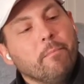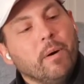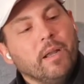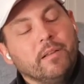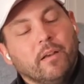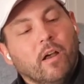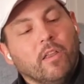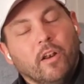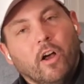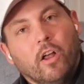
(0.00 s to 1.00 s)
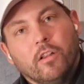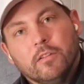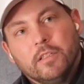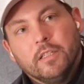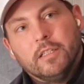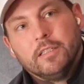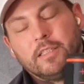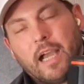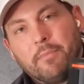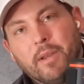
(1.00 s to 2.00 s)
but all in all,
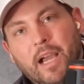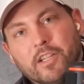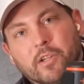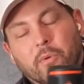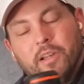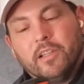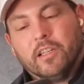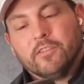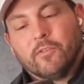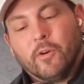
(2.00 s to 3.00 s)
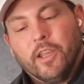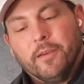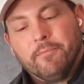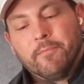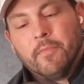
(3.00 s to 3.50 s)
top notch on what it does for you.